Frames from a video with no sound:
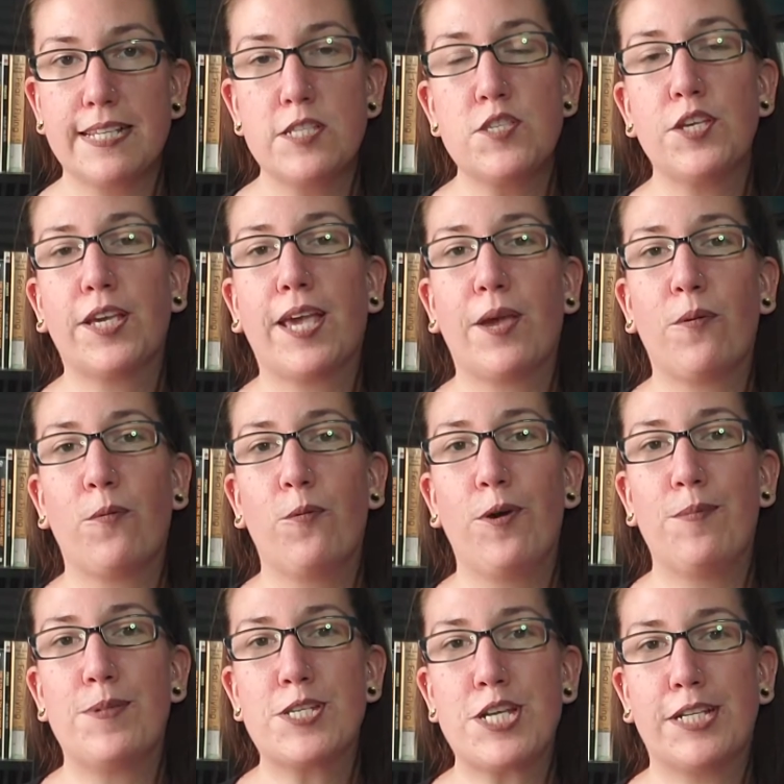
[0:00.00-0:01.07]
let's look at
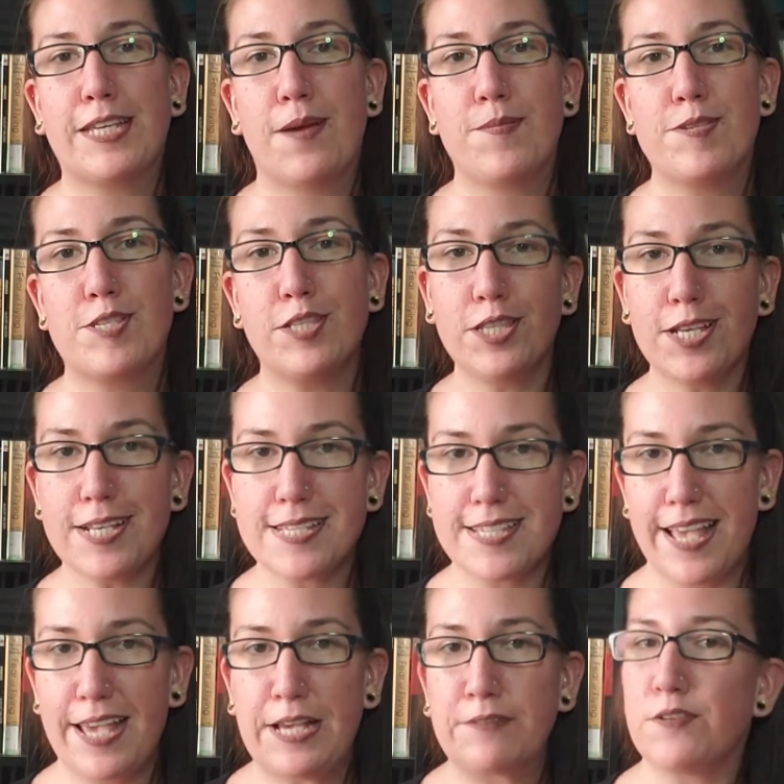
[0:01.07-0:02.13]
what Michelle Thomas looks
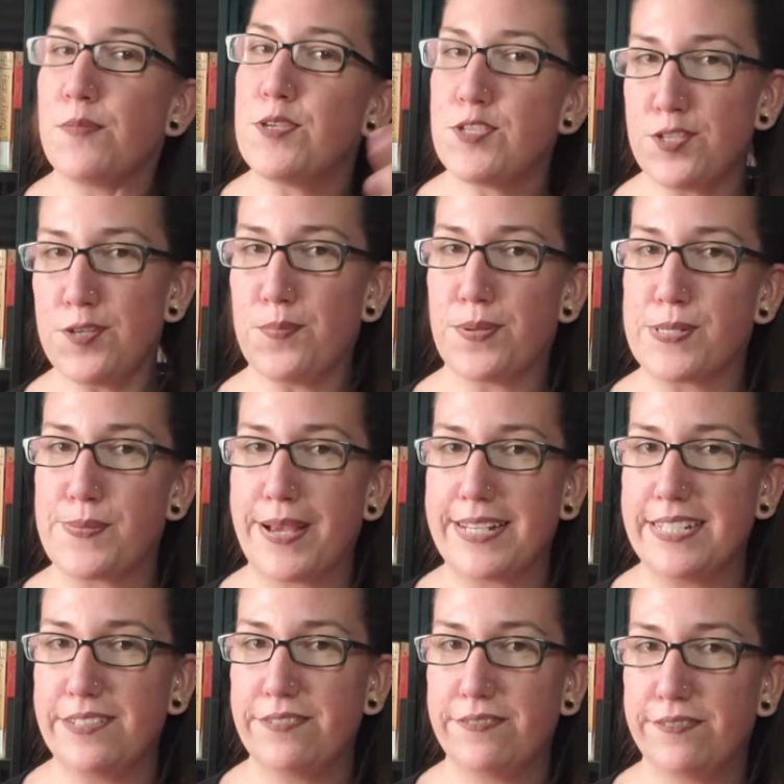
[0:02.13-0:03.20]
like from the student perspective.